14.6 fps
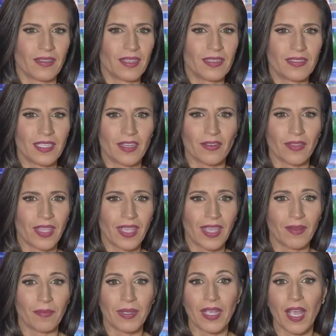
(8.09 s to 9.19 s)
And this year, they
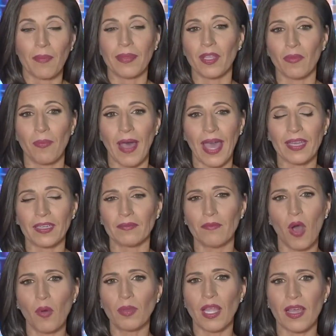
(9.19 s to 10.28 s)
had a big uphill battle
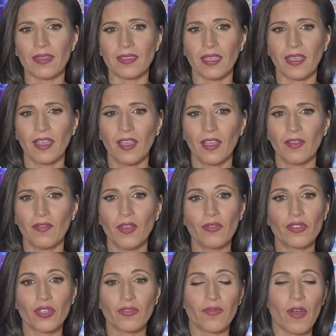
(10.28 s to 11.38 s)
mobilizing
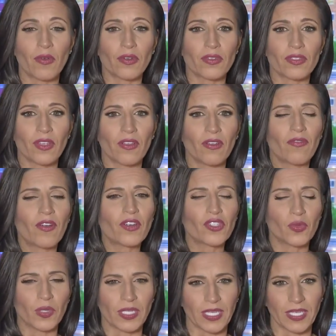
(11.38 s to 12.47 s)
future voters
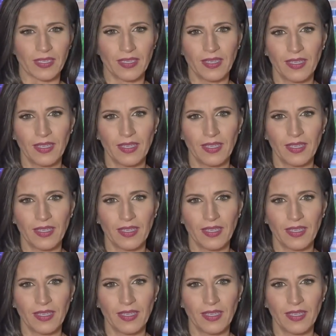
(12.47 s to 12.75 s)
virtually.